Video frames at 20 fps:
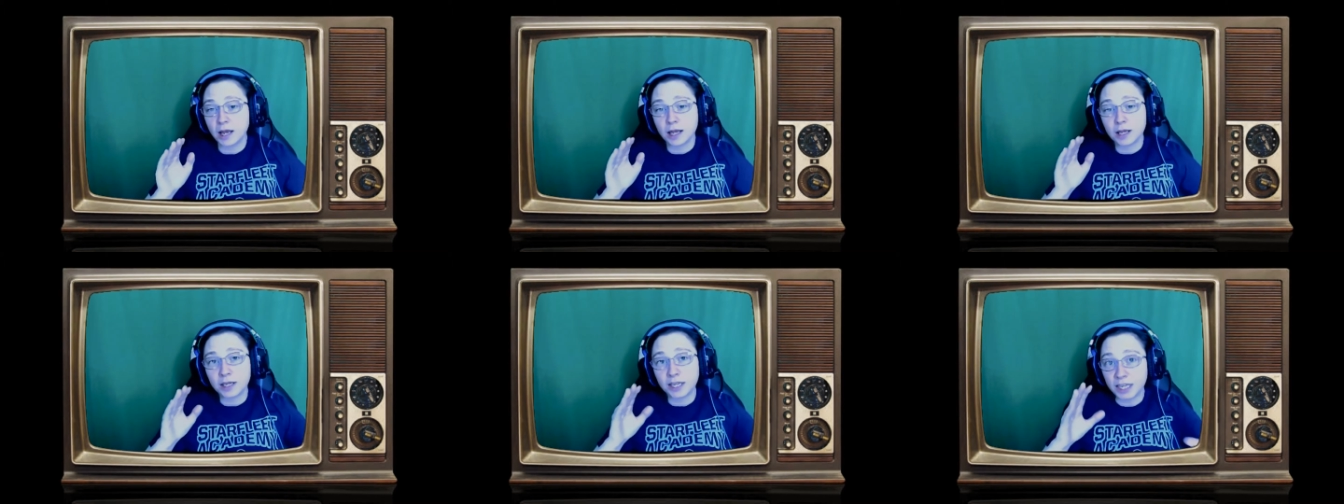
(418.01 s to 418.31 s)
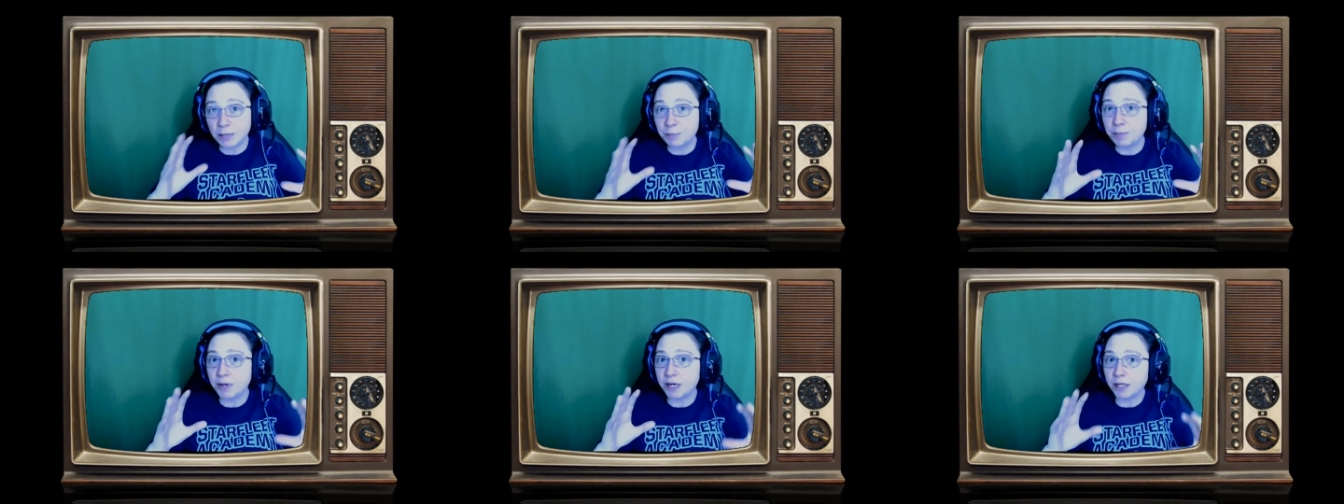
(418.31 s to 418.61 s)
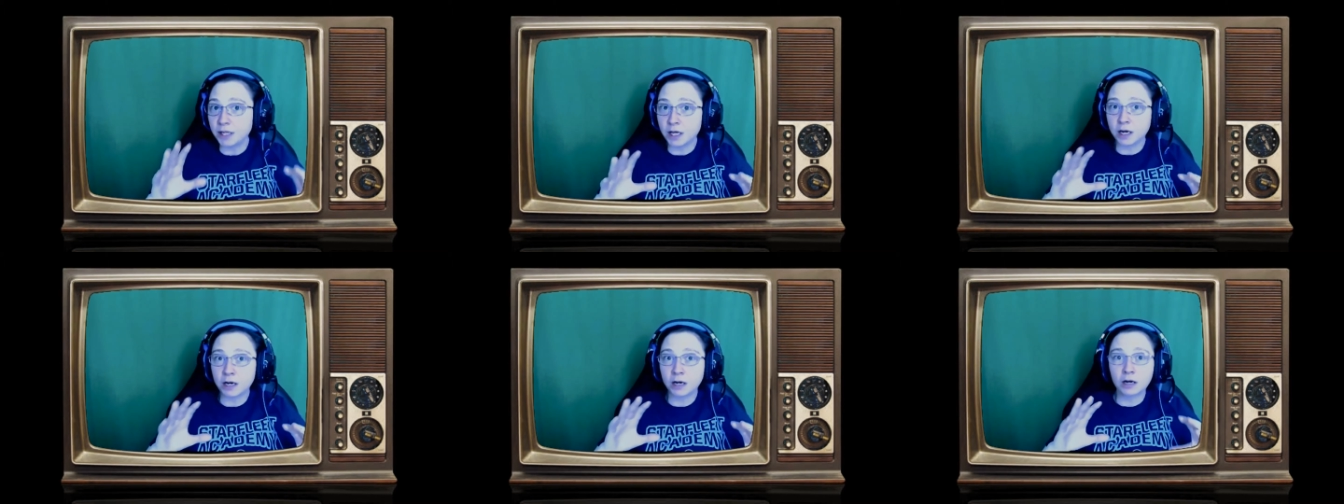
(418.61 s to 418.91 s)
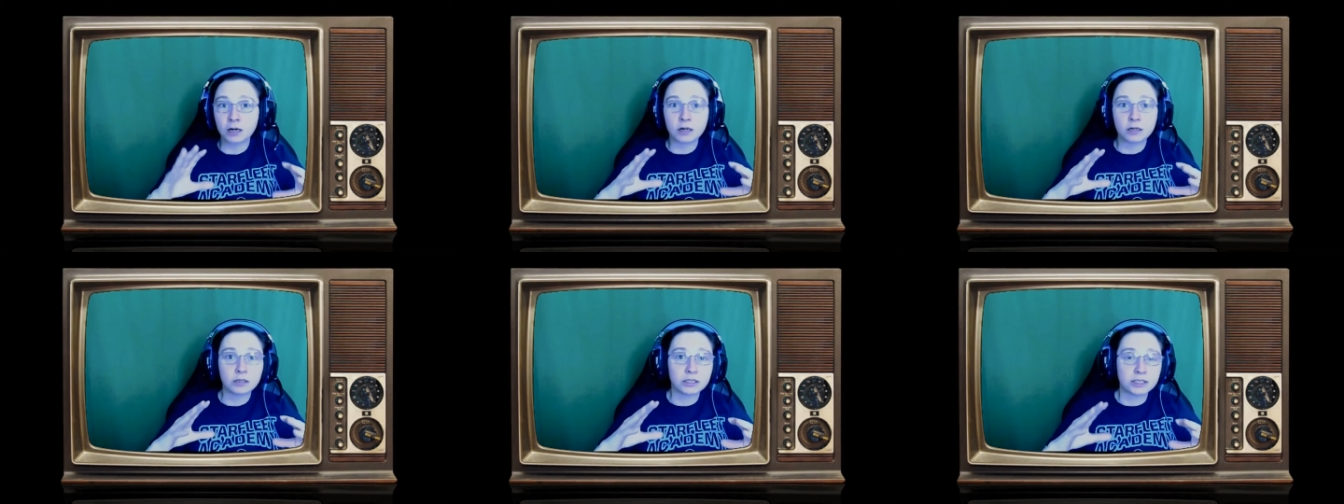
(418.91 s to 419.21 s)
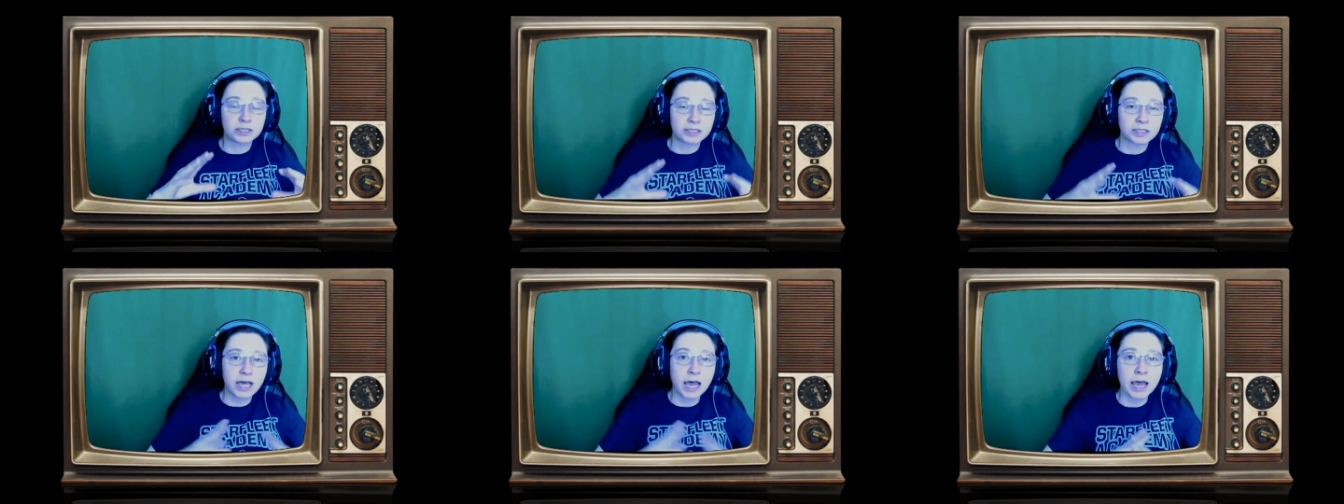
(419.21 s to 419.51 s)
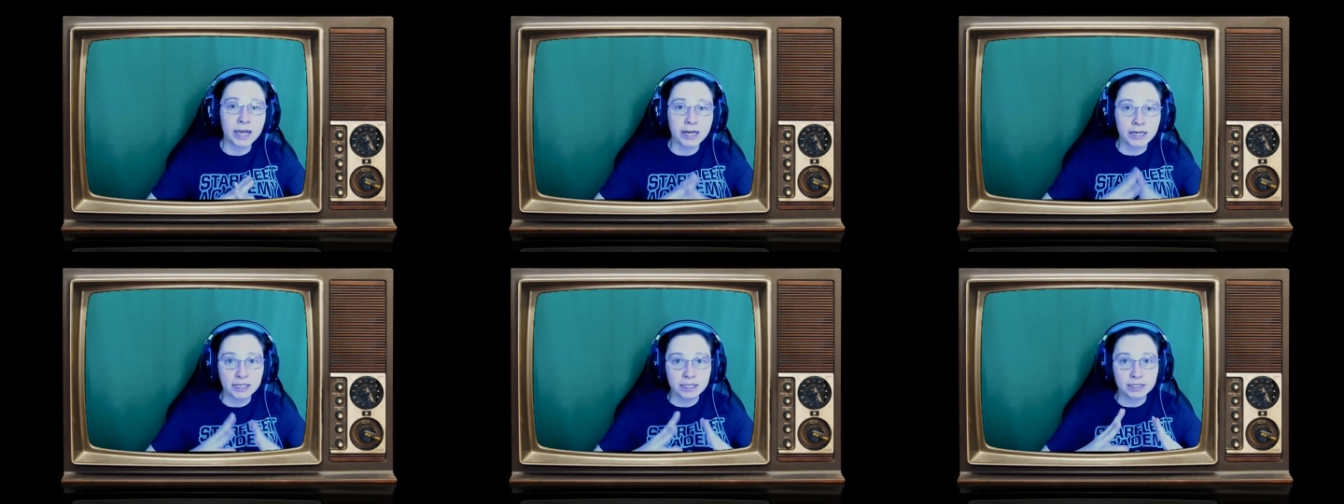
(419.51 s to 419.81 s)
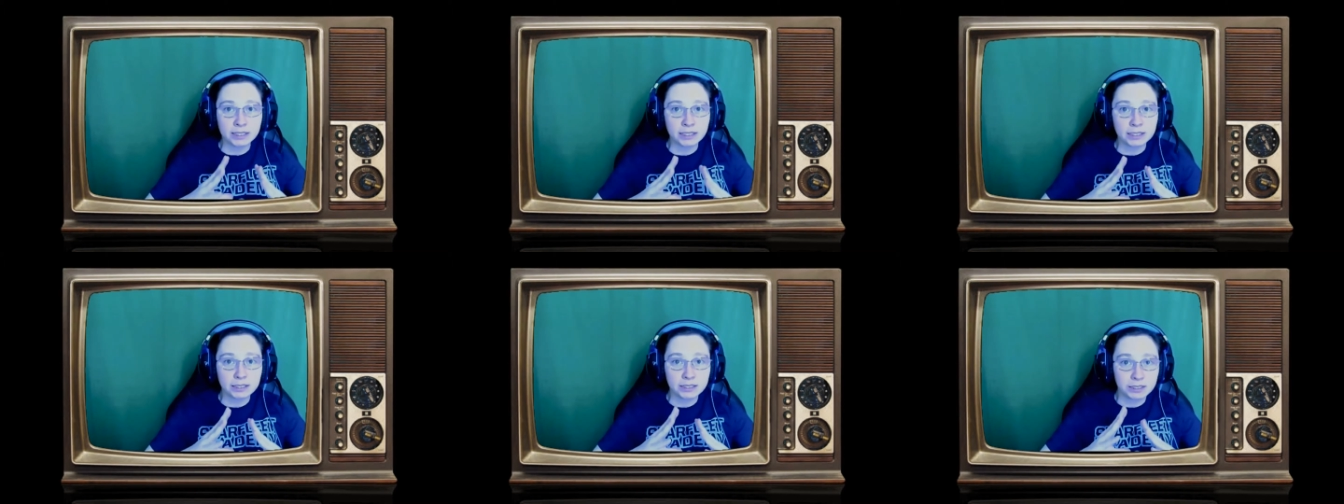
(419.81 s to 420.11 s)
keeping their
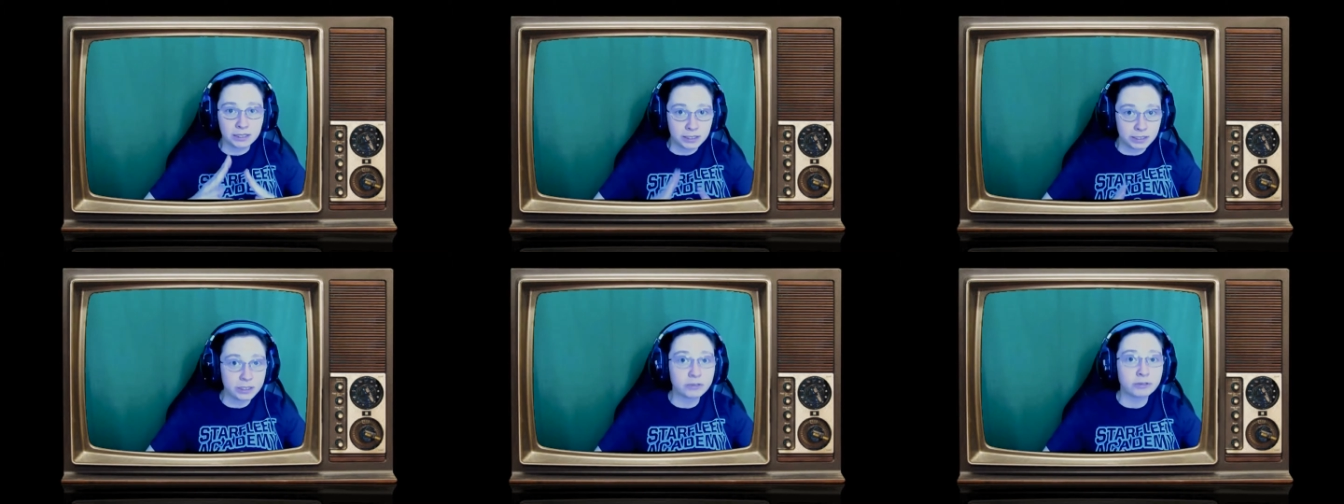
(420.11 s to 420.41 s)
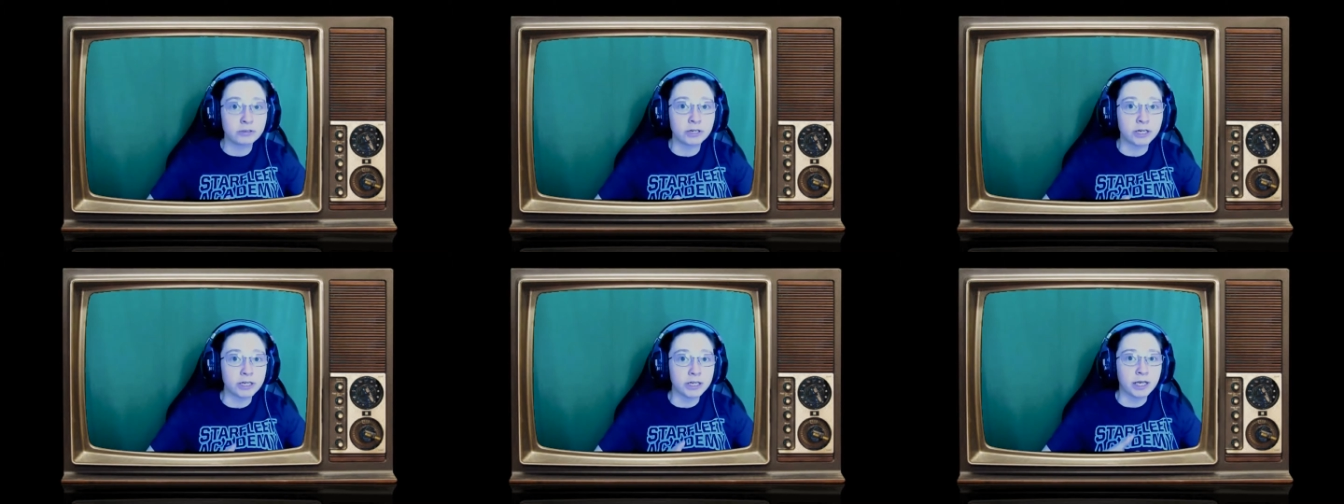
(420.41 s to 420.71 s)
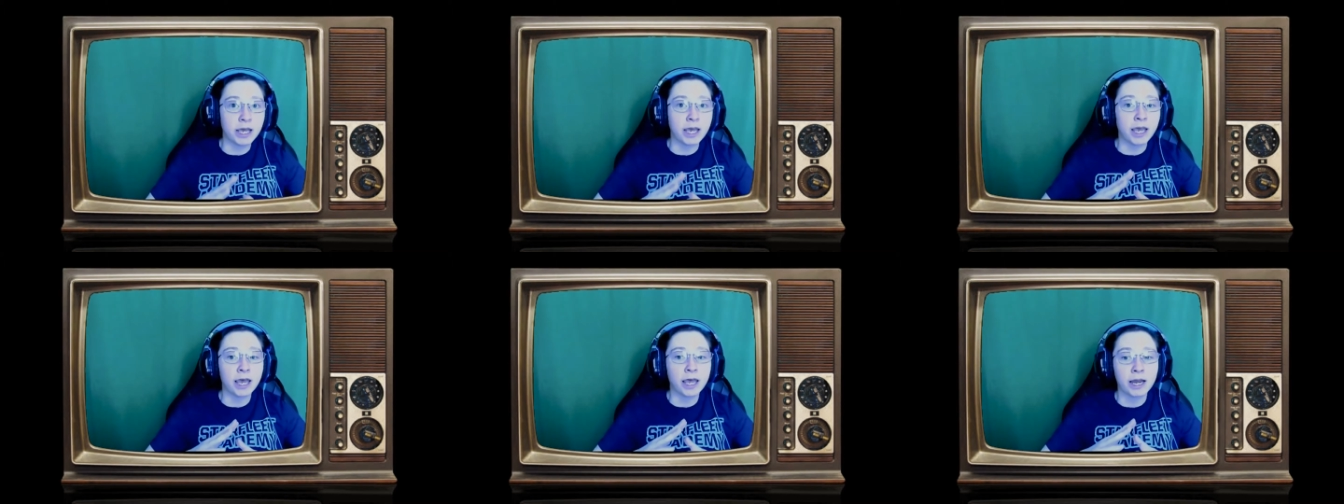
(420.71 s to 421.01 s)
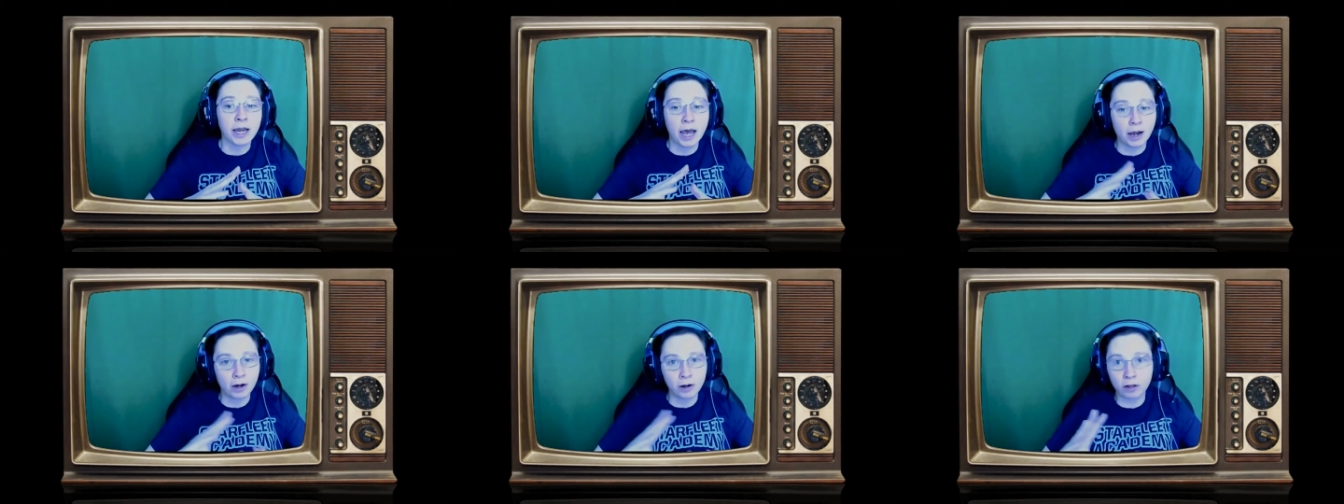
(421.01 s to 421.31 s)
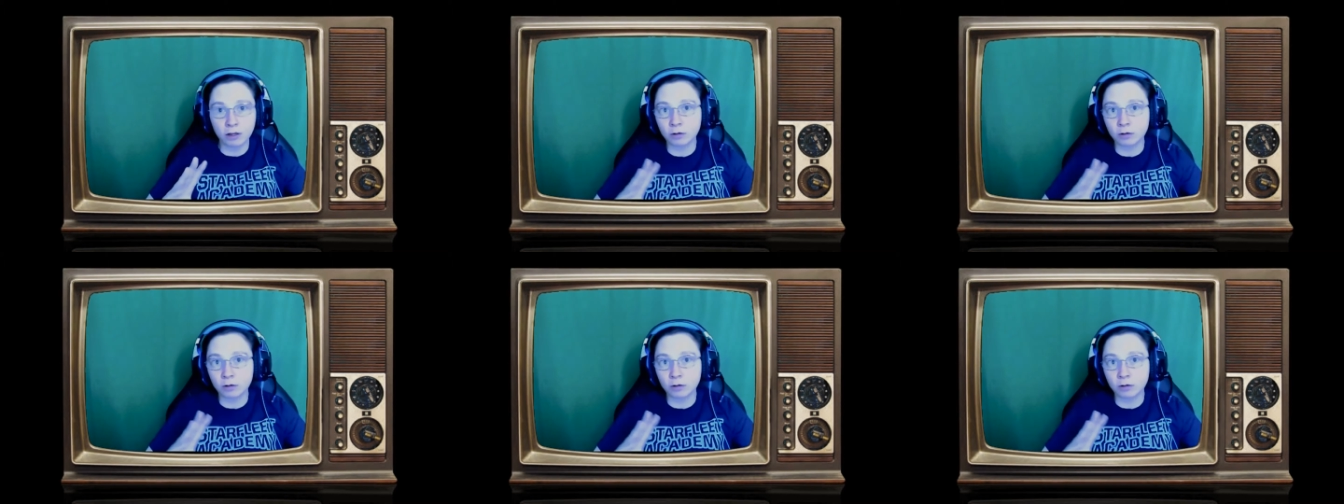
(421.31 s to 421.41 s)
societies secret and out of the